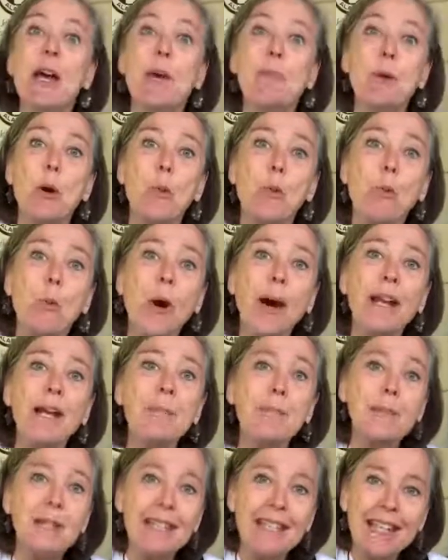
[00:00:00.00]
But one
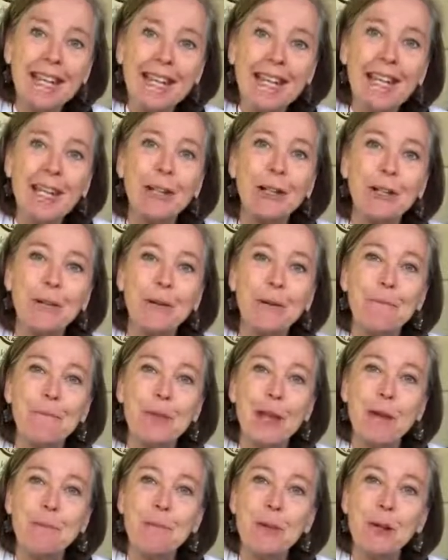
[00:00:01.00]
in particular,
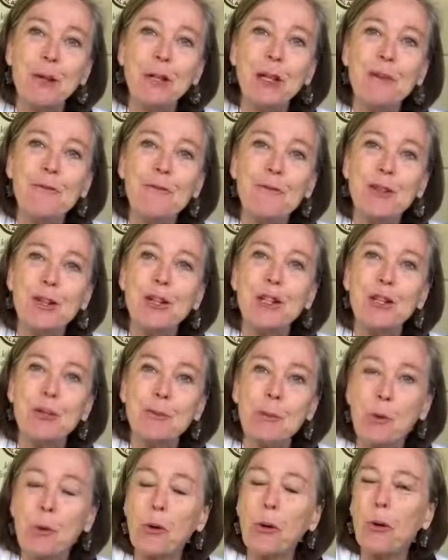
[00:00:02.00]
A Million Fish,
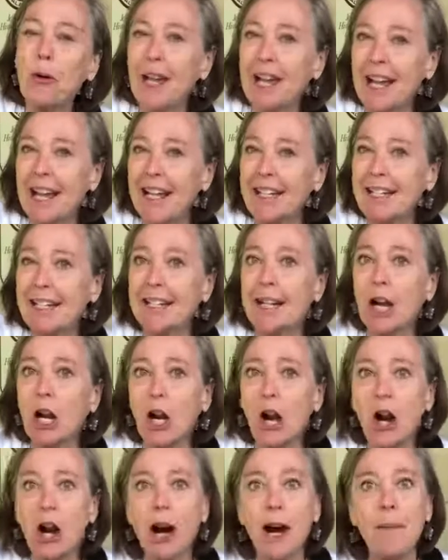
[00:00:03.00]
More or Less,
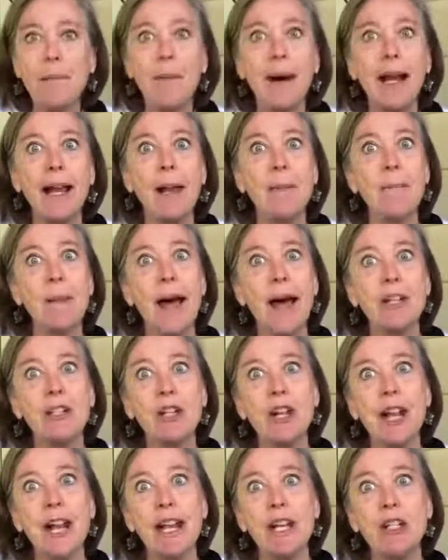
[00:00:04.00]
caught my
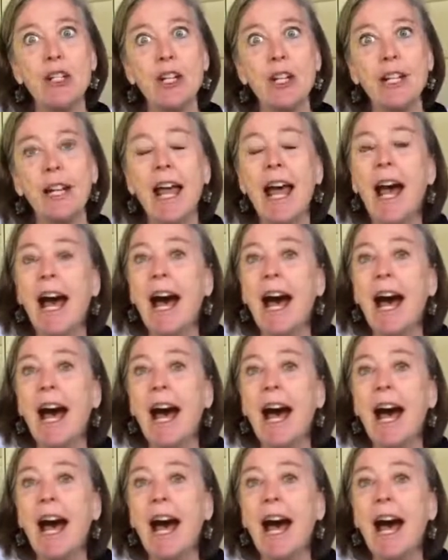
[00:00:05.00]
imagination.